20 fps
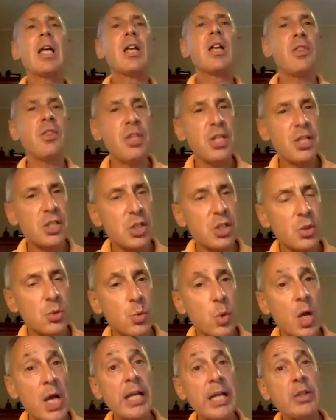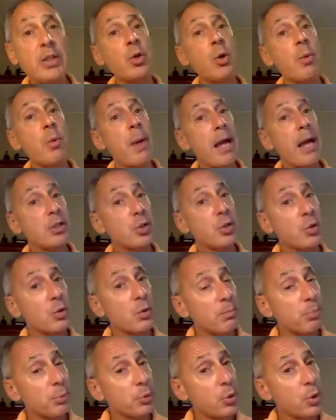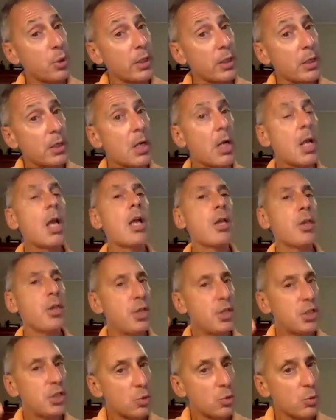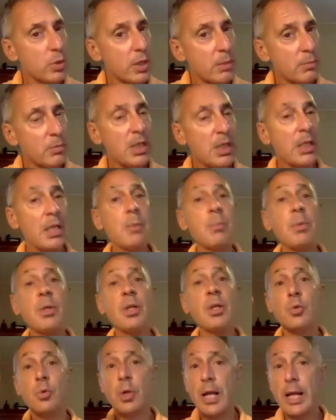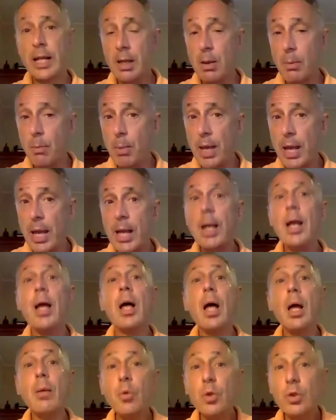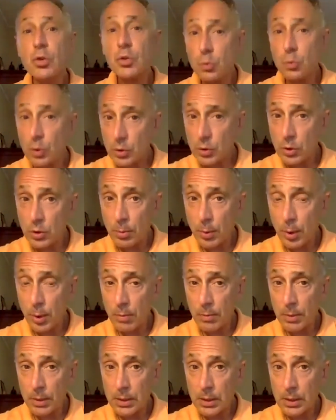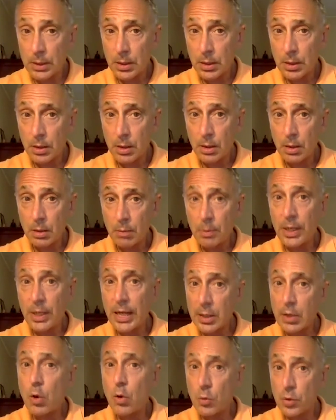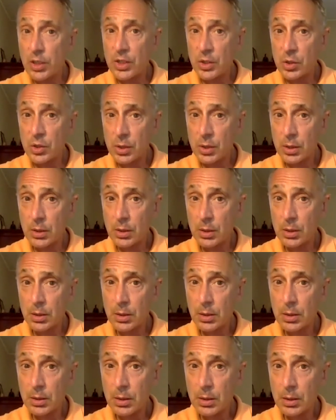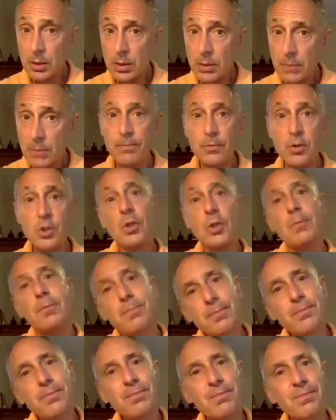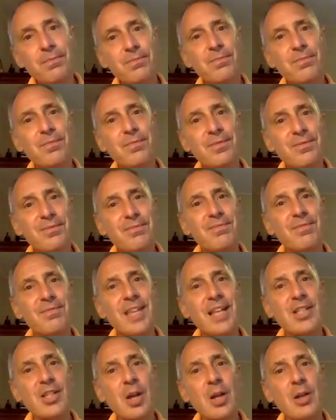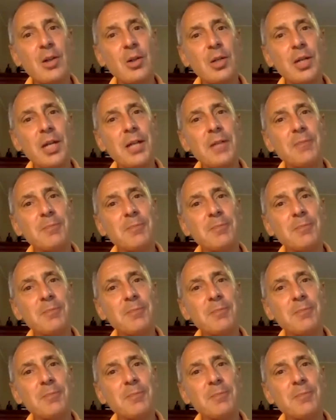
This is why, and you go back to your employer, this is what I'm taking because when I come back, I'm going to run your department. But I know this. So that's how I look at it.